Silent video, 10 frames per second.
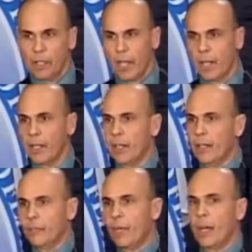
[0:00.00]

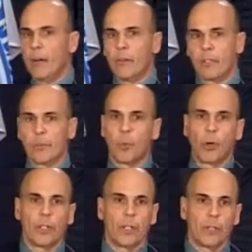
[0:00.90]
Canada. Now, it's
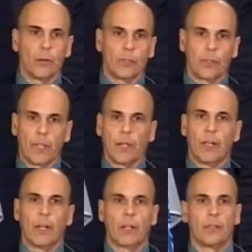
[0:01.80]
important to note that
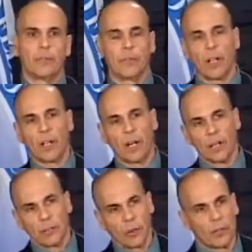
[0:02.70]

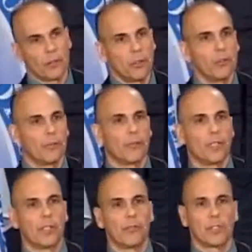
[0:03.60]
quite a few of
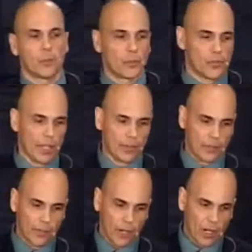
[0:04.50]
individuals
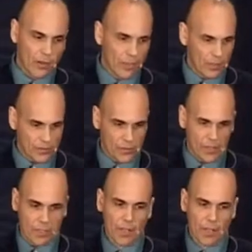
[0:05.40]
that are on this